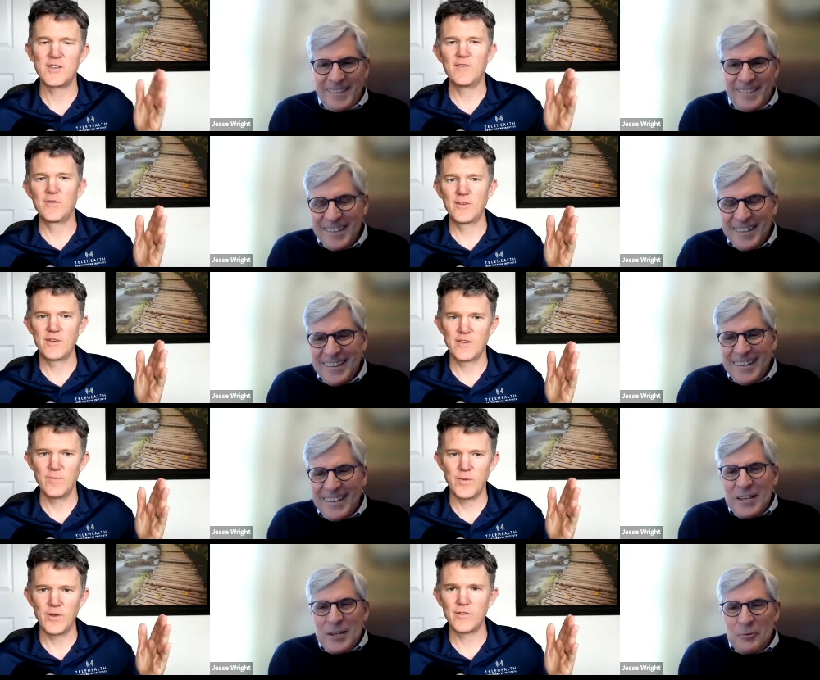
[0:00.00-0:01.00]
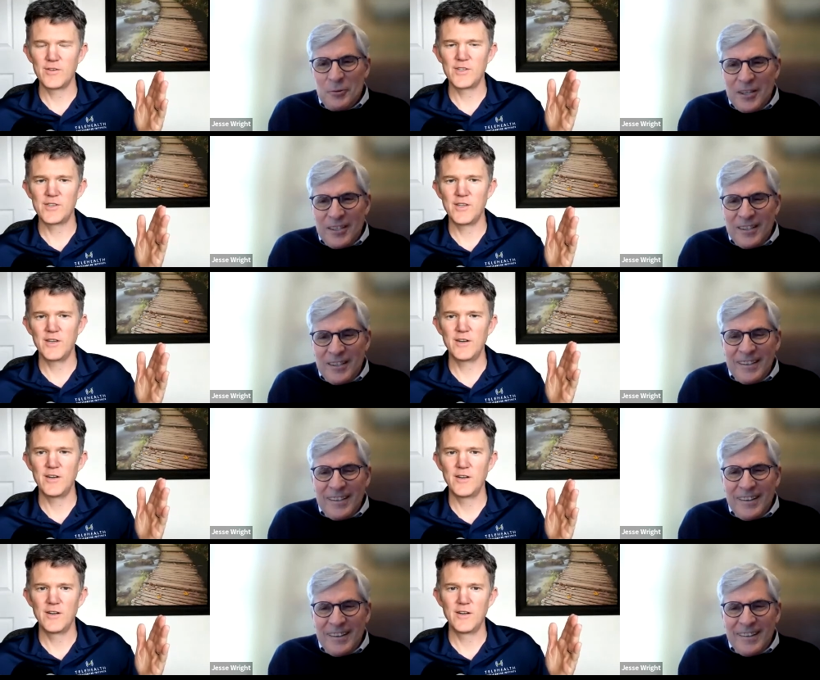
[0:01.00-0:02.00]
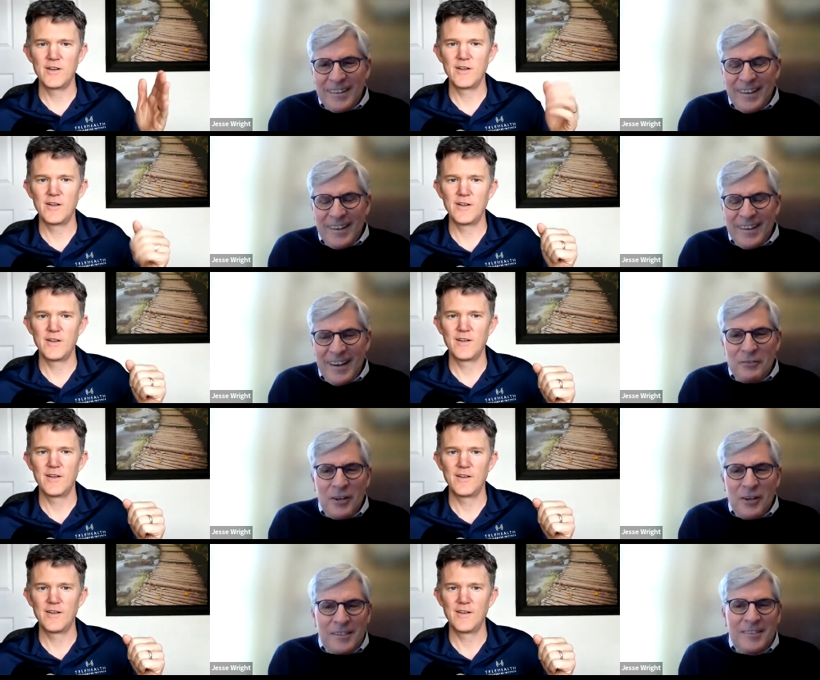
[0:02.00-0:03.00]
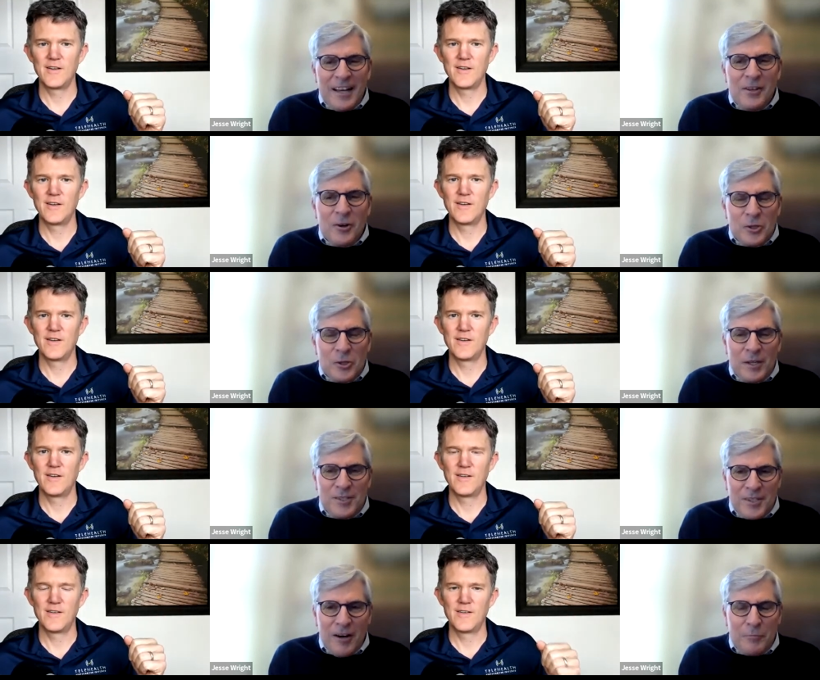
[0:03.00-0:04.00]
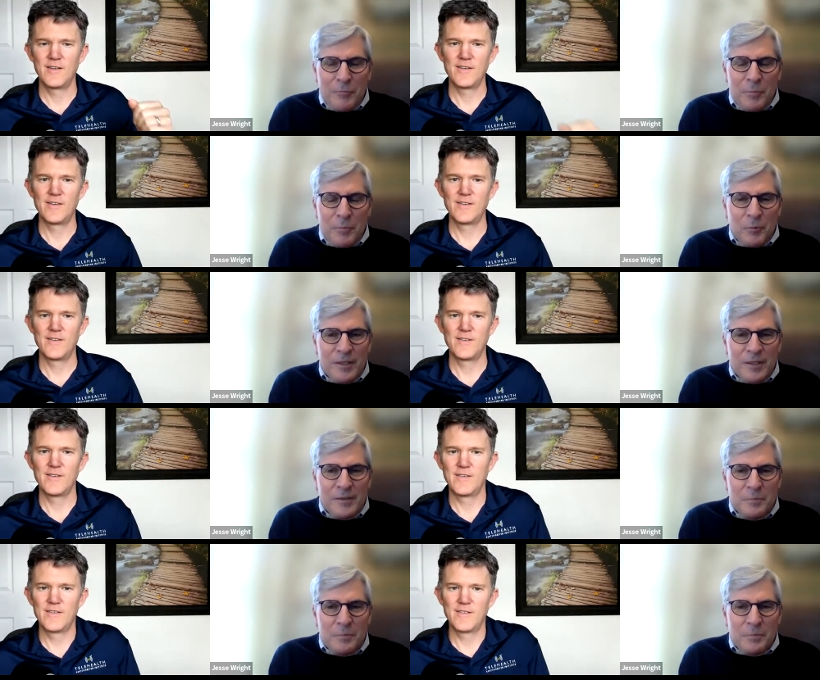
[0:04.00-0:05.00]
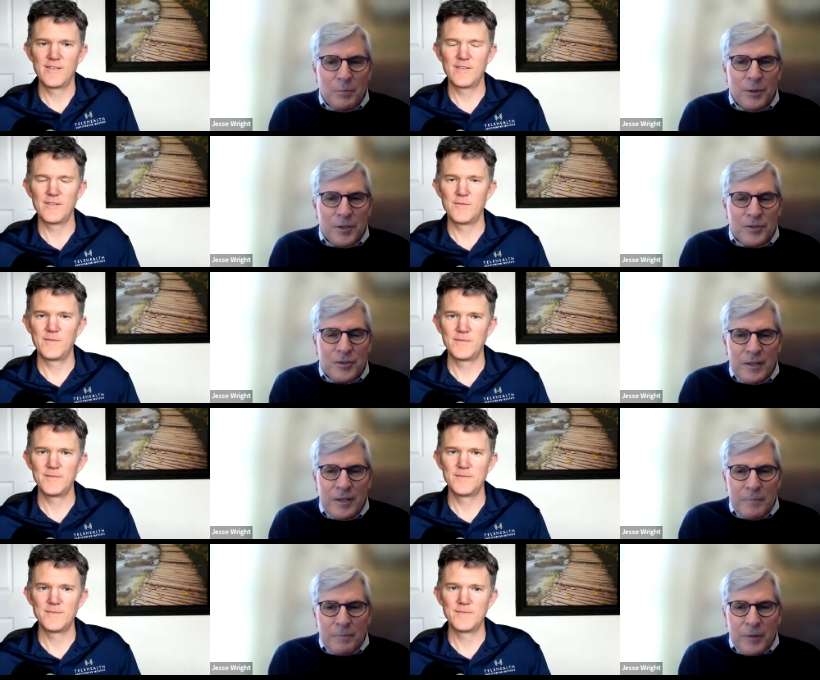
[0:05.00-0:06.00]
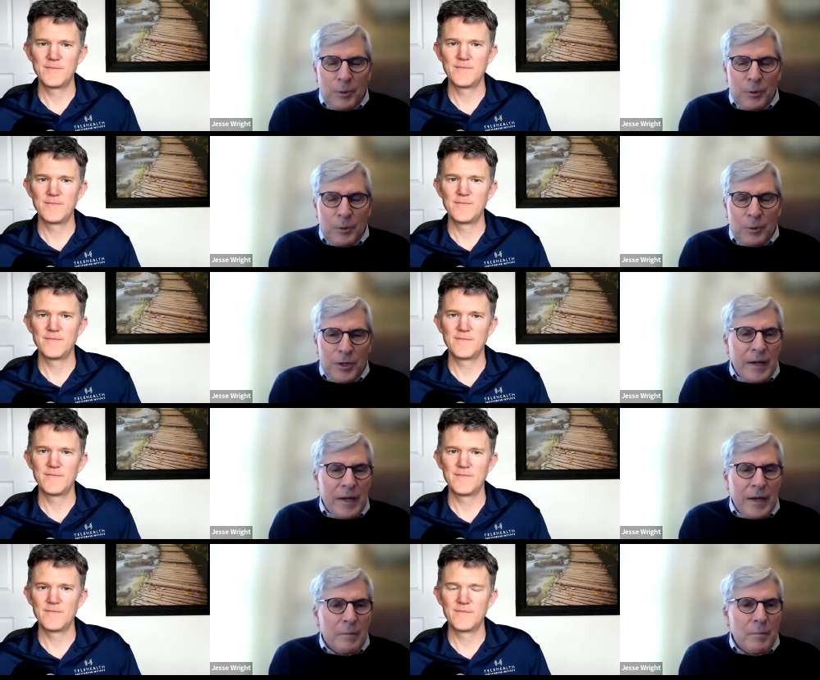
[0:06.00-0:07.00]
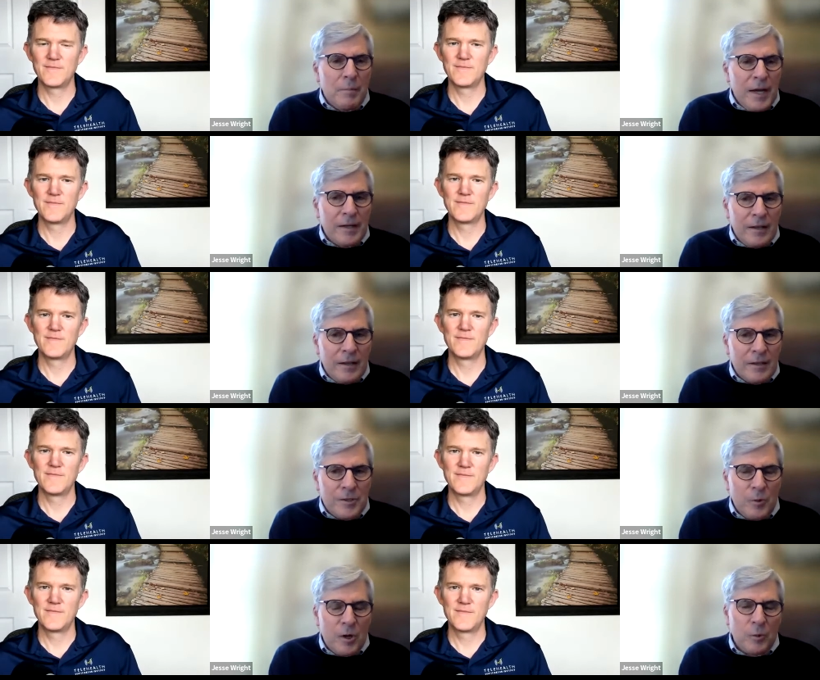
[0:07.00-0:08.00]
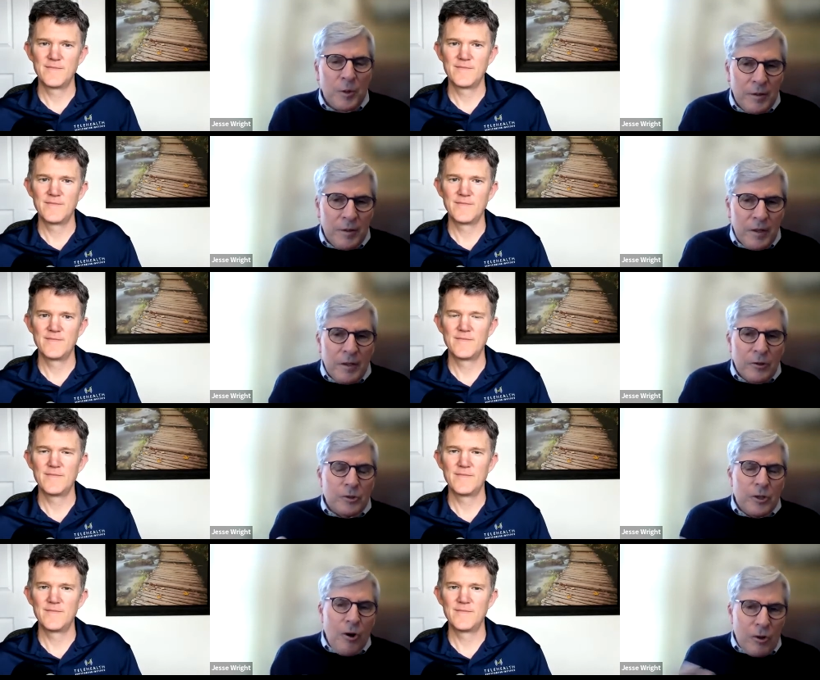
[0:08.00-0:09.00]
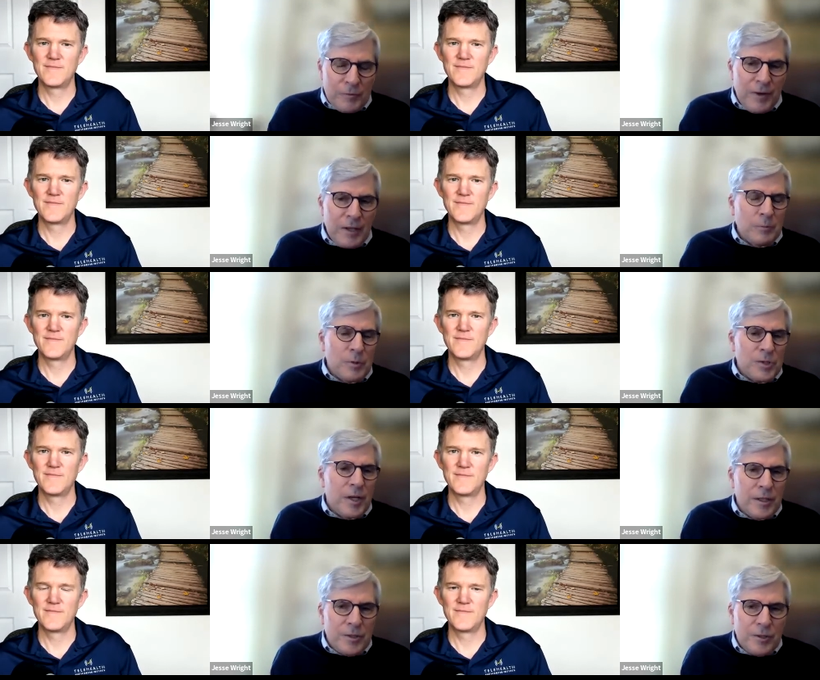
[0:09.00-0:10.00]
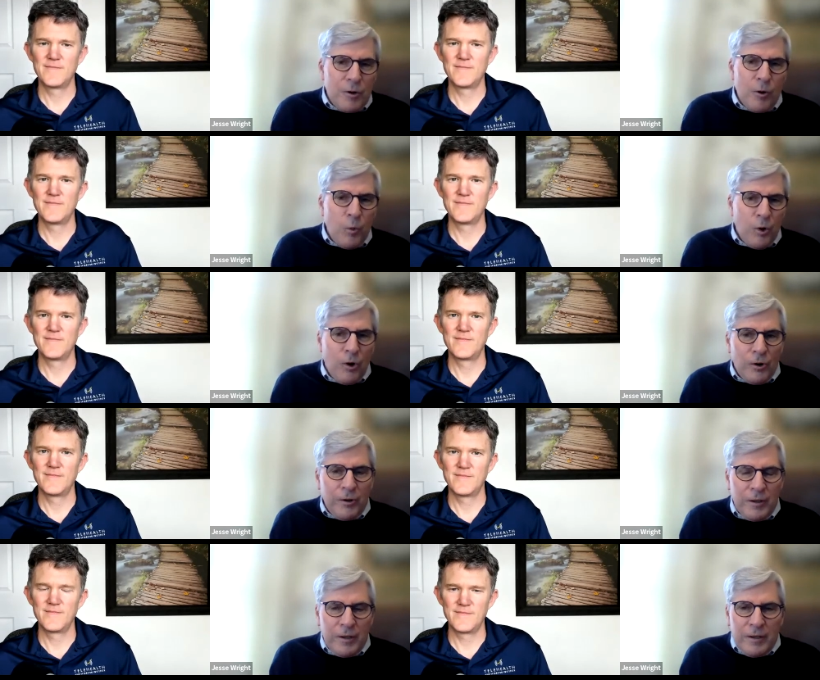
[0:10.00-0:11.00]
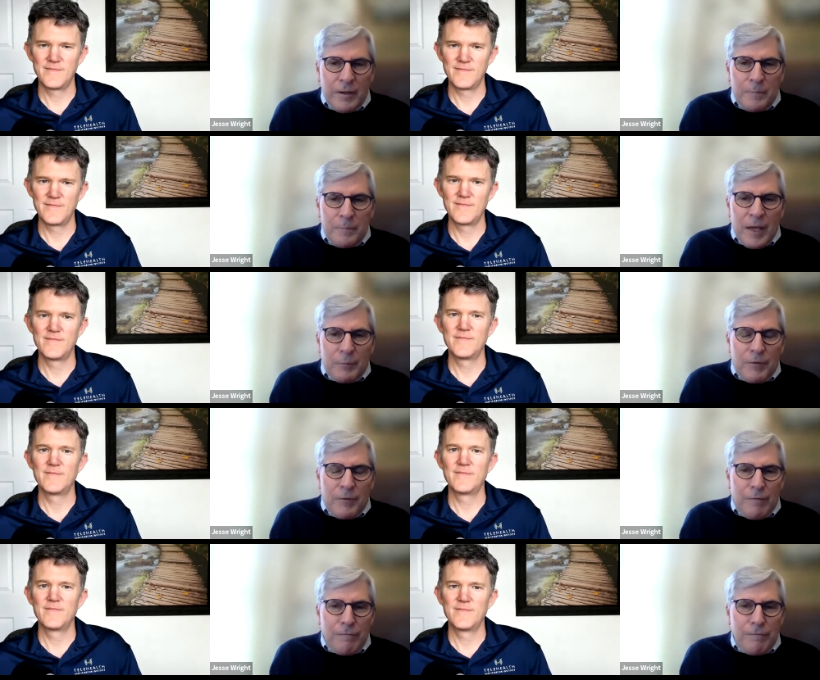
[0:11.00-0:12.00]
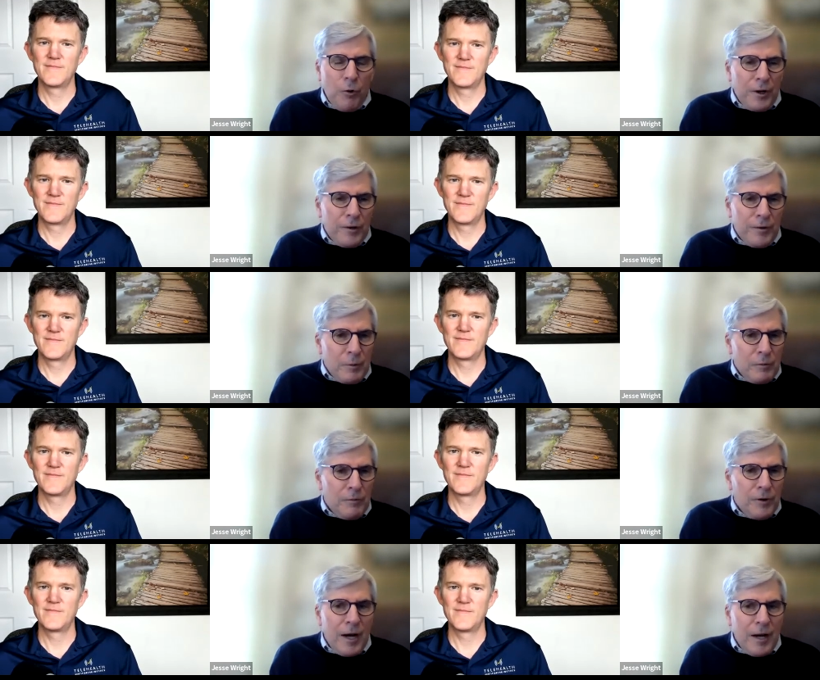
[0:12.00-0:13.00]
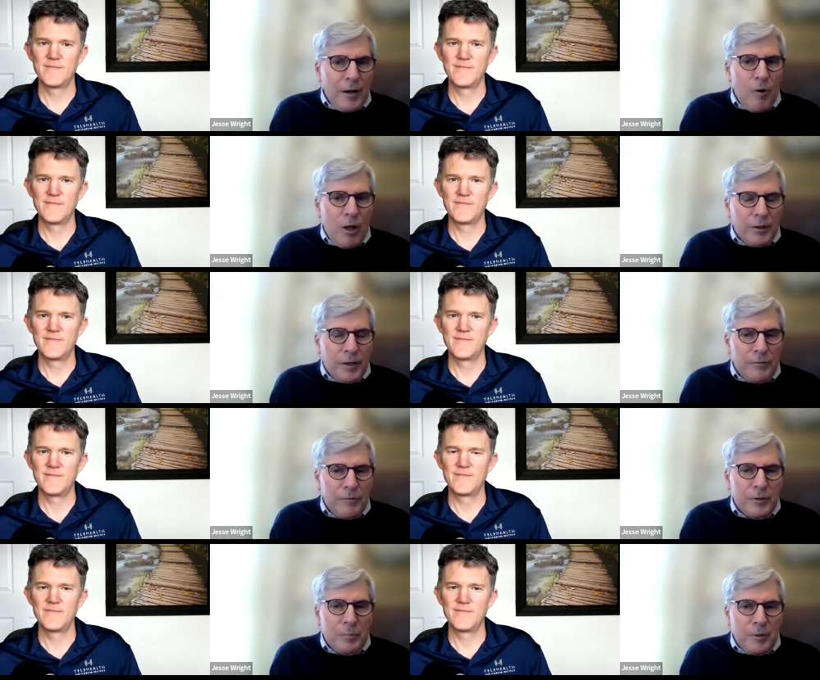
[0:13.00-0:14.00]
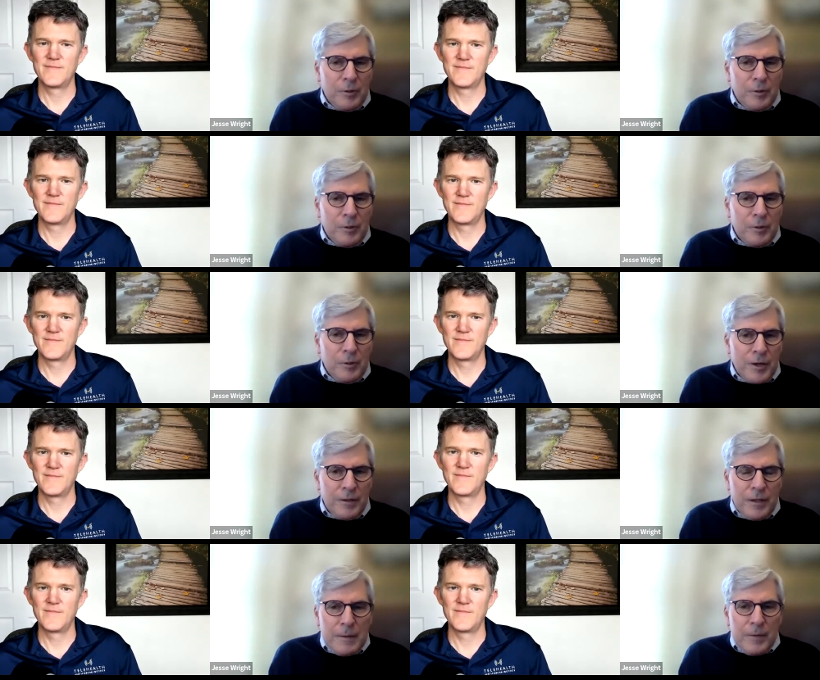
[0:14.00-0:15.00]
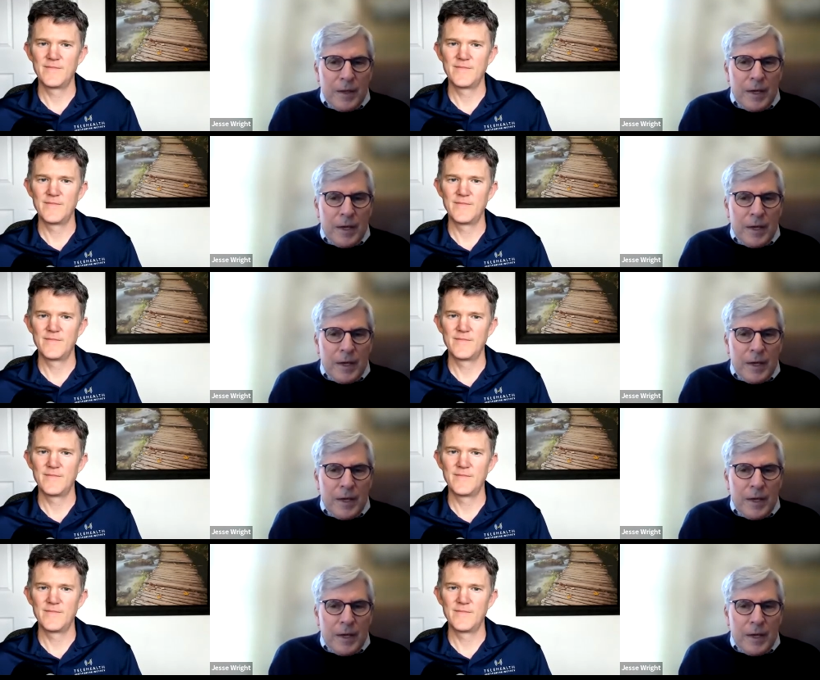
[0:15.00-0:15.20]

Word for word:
Speaker 1: uh, have computer-assisted? Well, I have not done those myself, but we did publish a couple of years back a meta-analysis where we looked at all available studies in the whole world. And we found forty of them were very high quality for depression.